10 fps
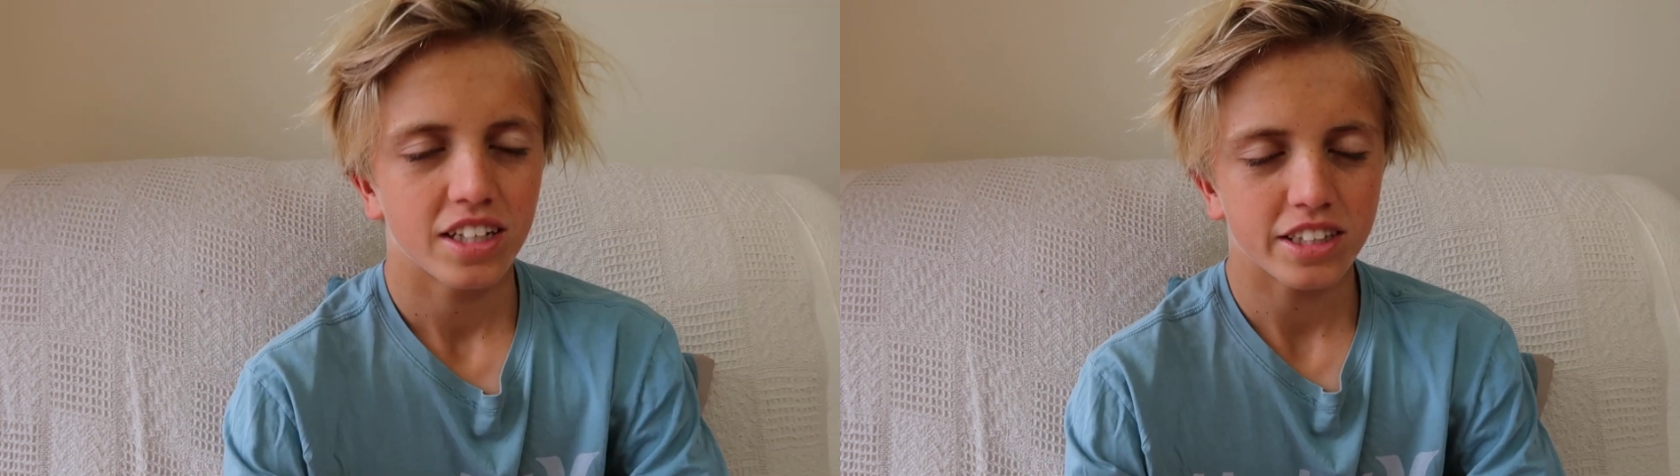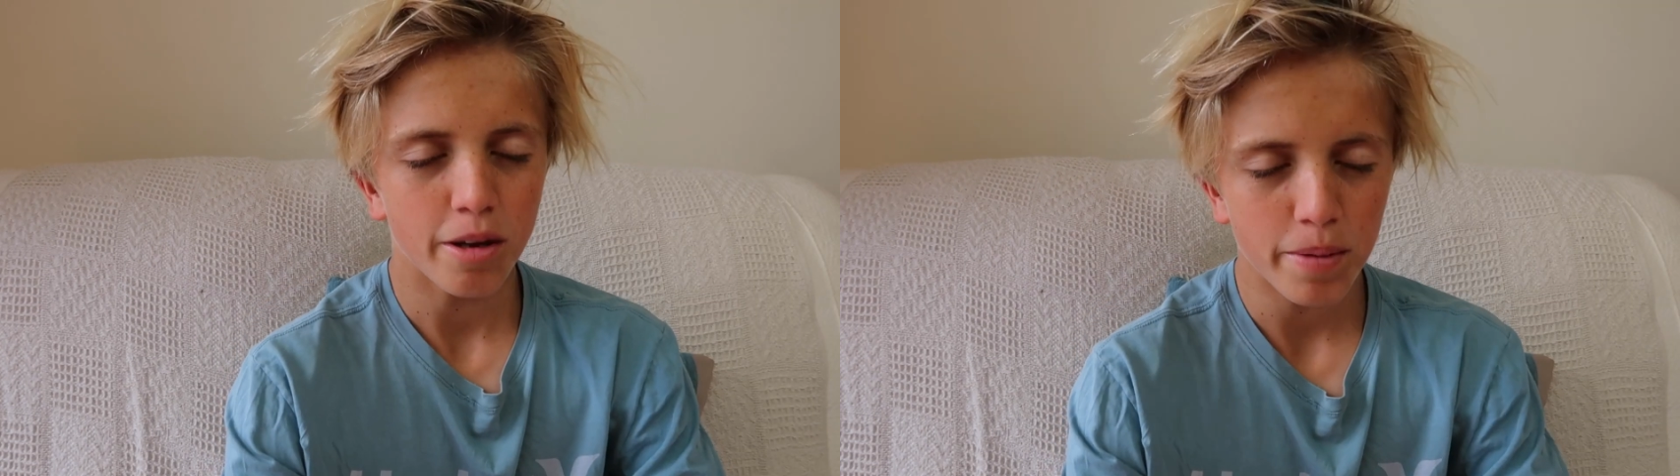
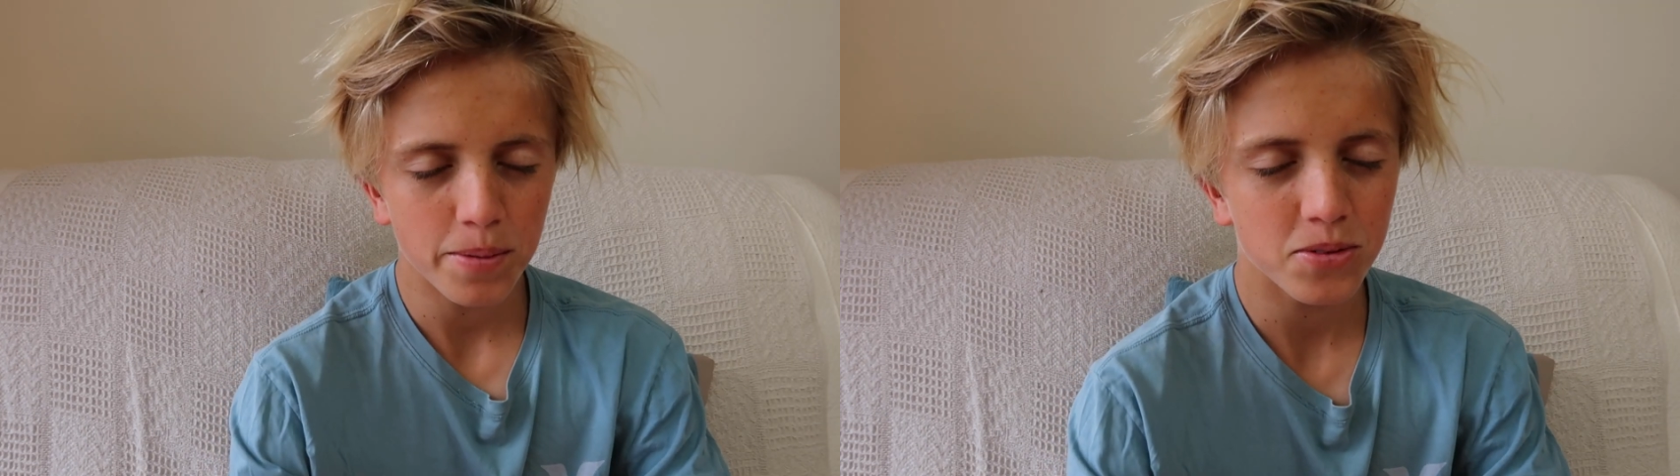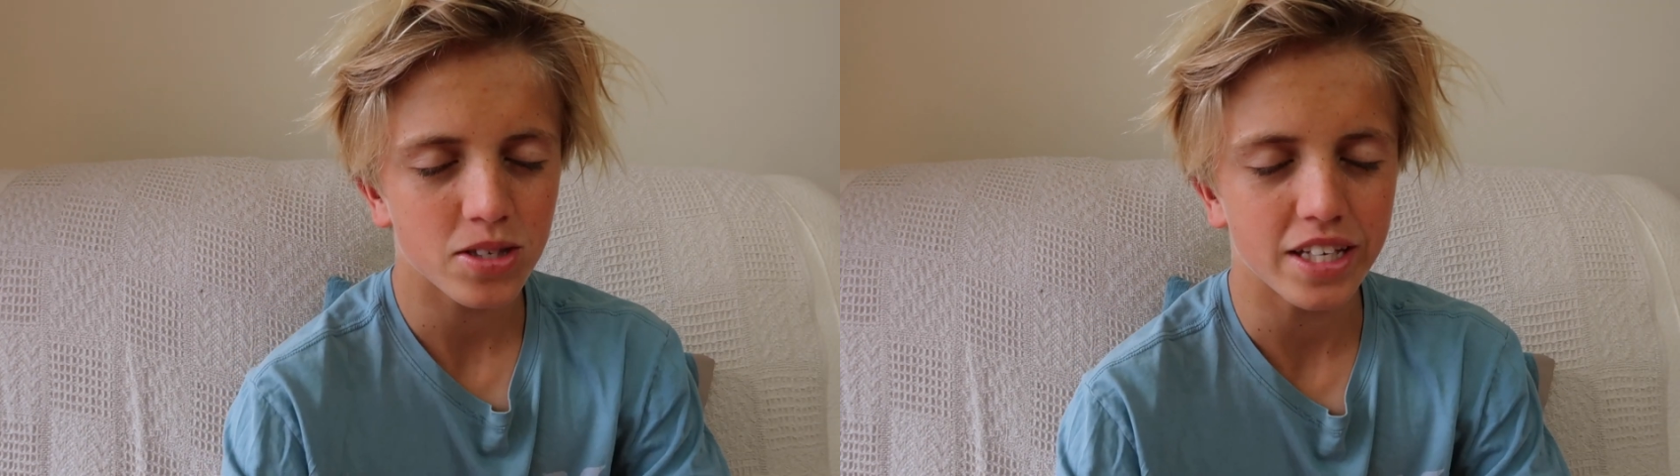Some
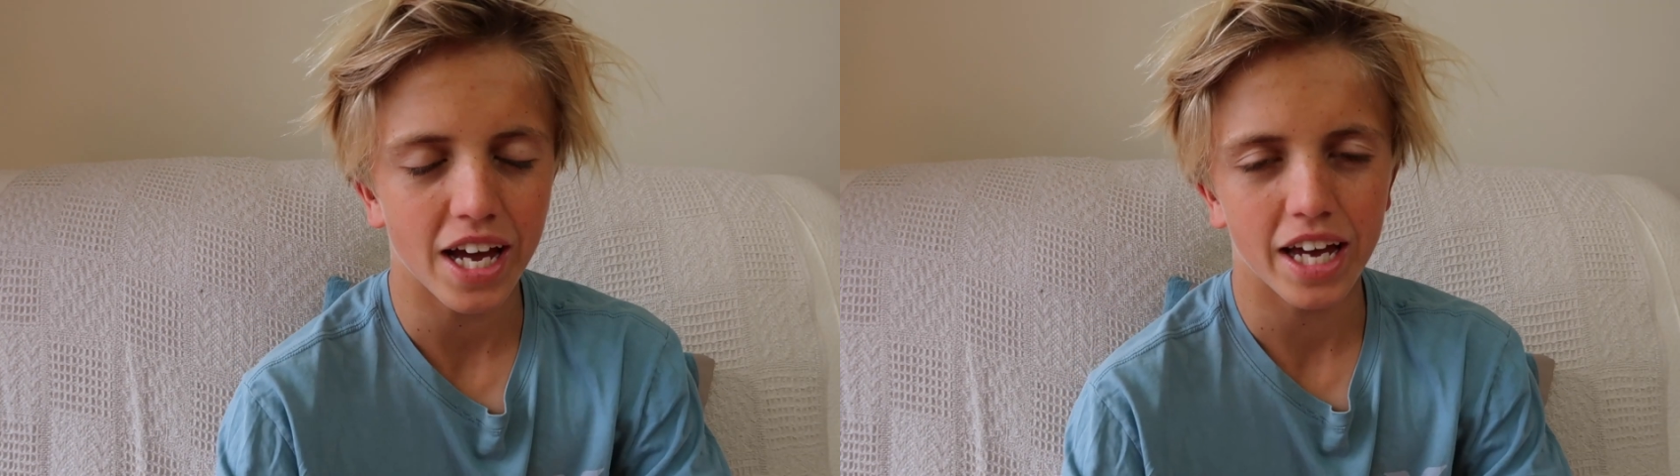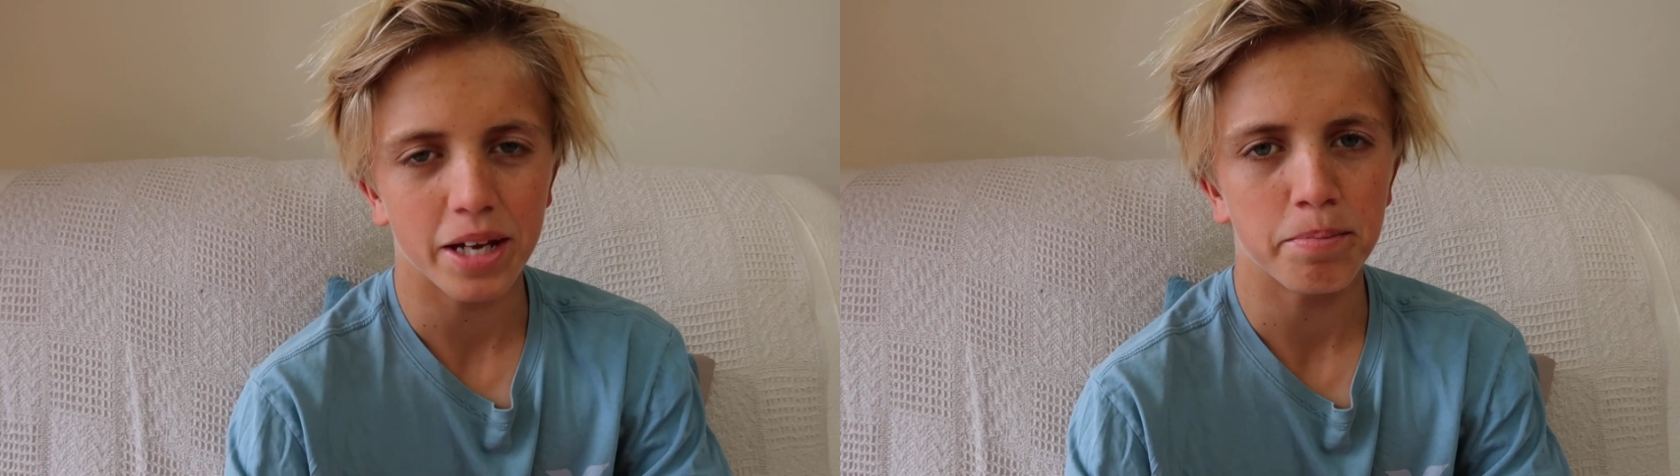people
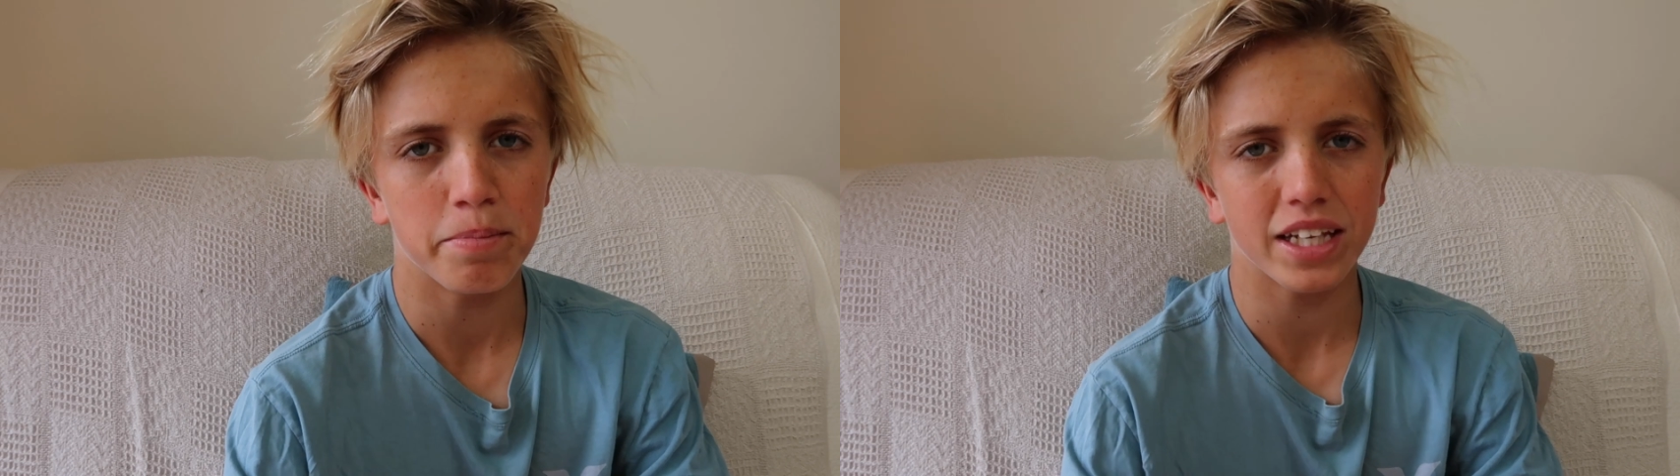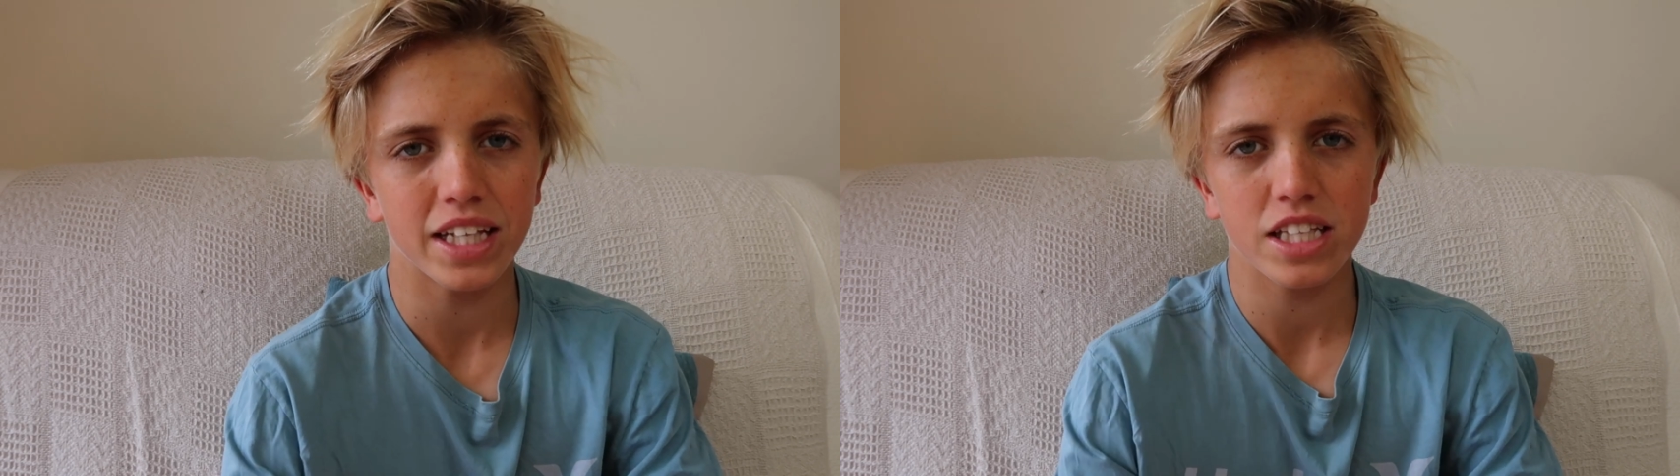say
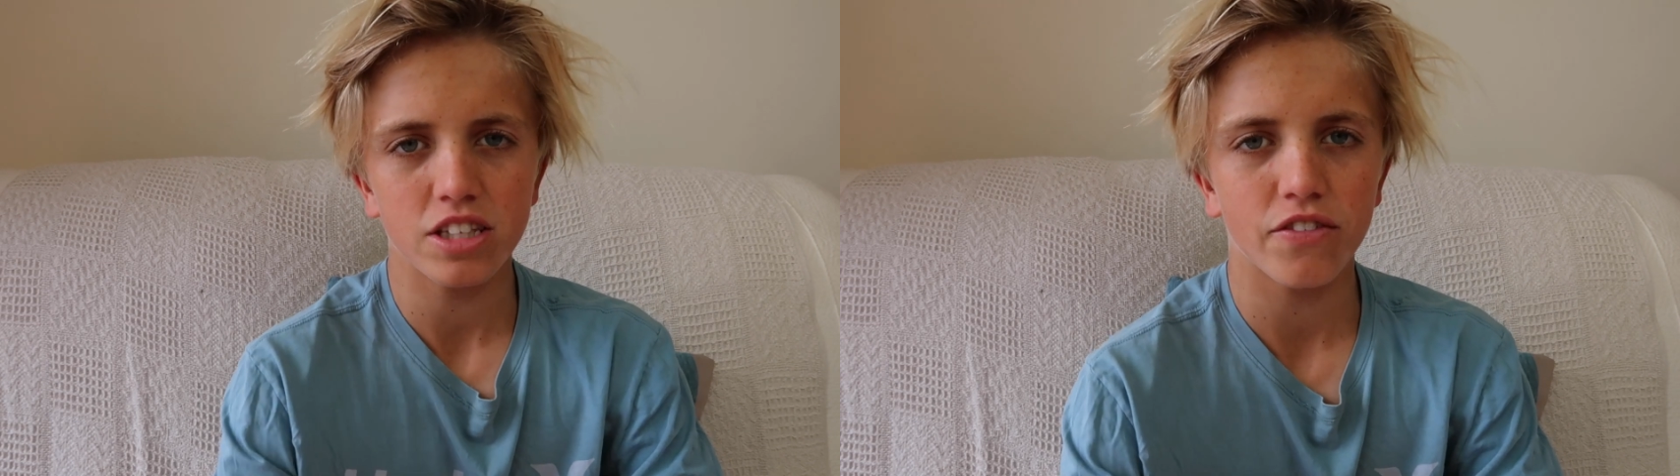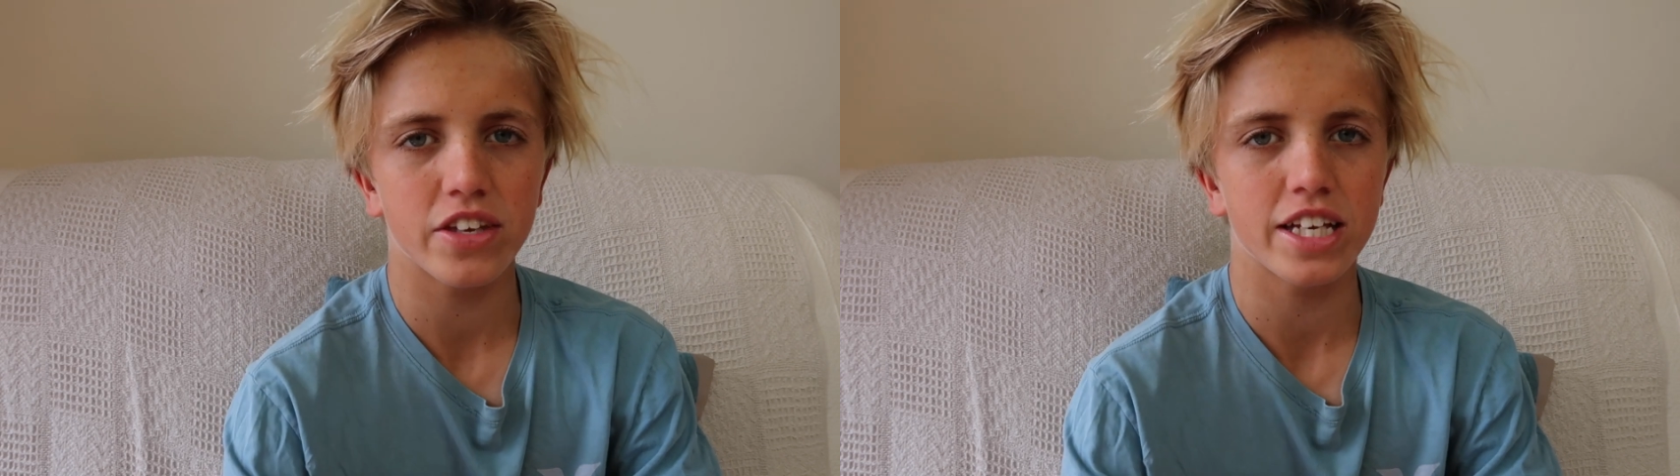millions
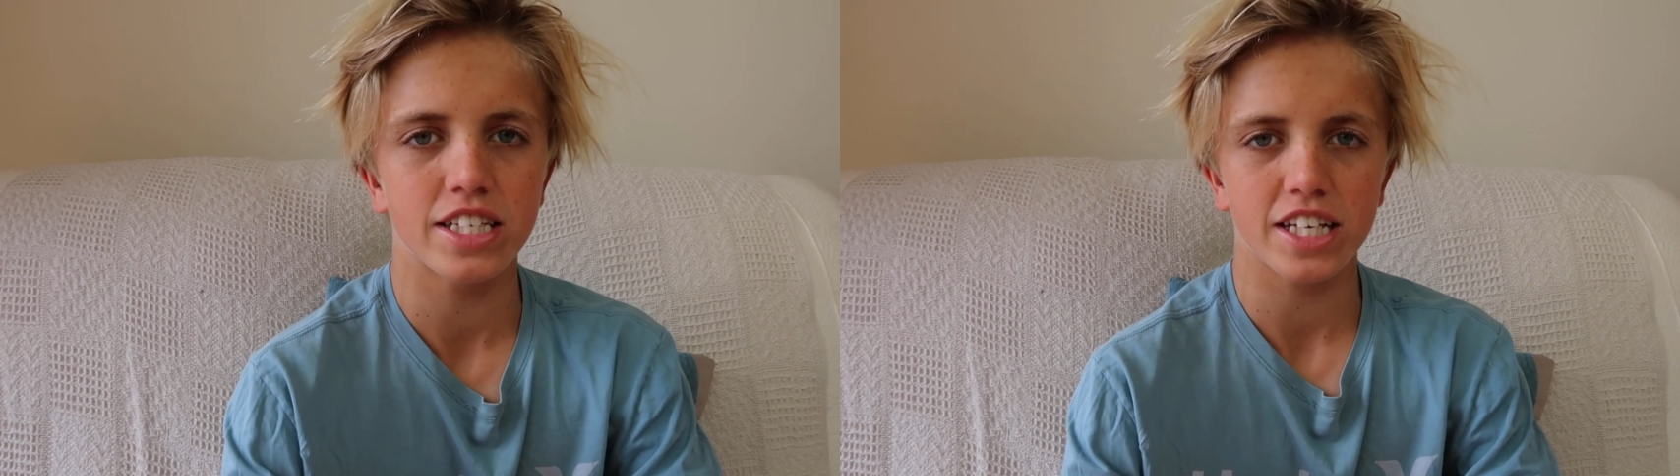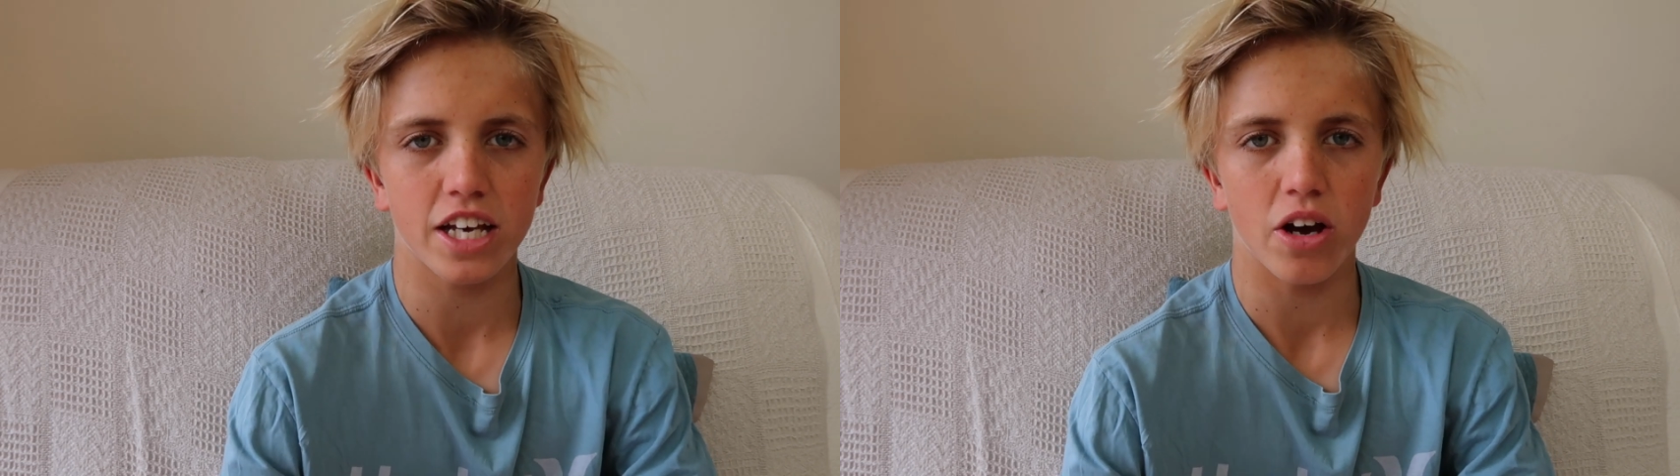of
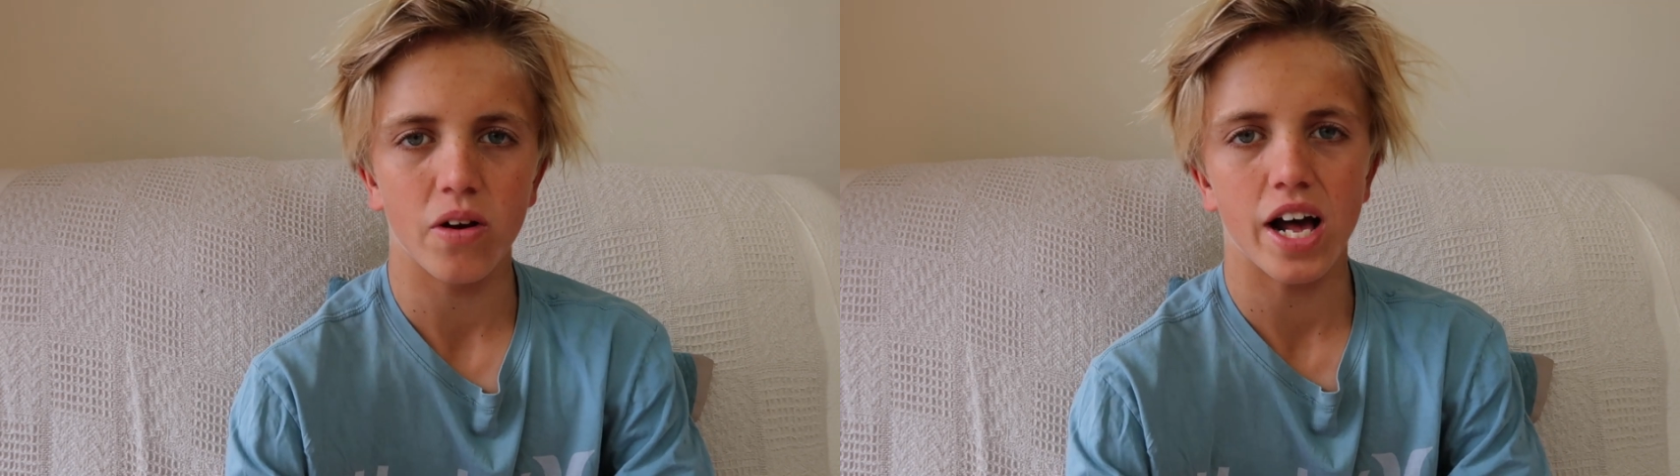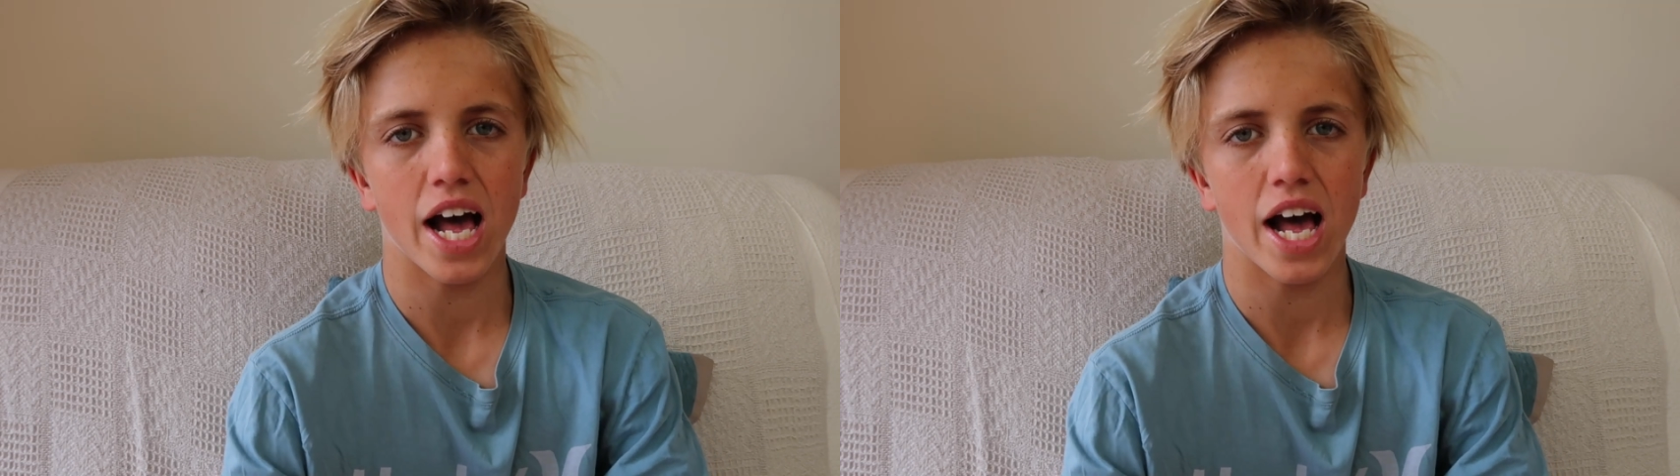years ago